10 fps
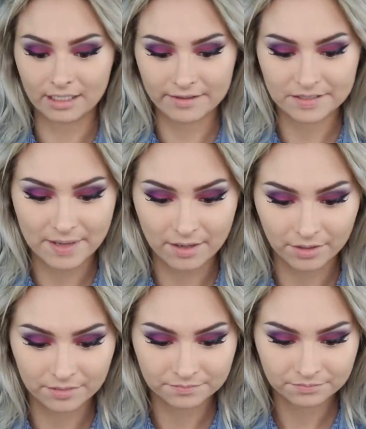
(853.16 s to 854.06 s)
like this
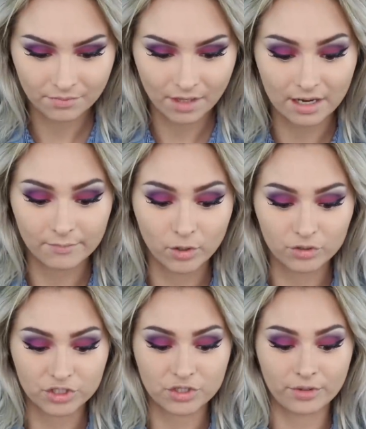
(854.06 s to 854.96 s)
powder, and I'm
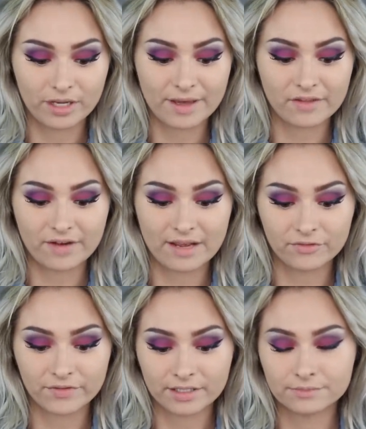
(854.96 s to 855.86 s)
not just talking about the
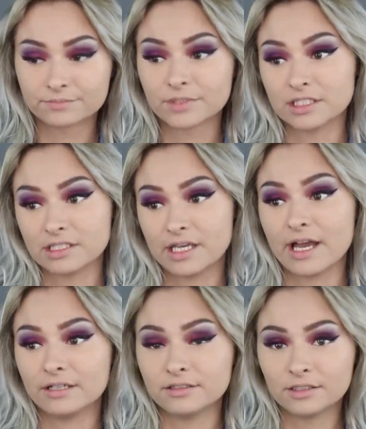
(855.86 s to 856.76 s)
flavor of it, because
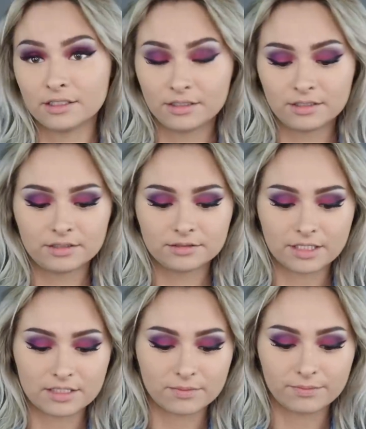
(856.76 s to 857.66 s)
yeah,
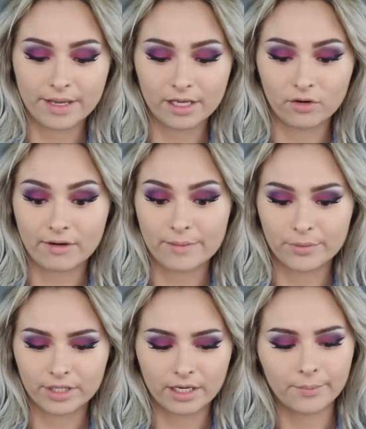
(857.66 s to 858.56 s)
this would make a great pudding,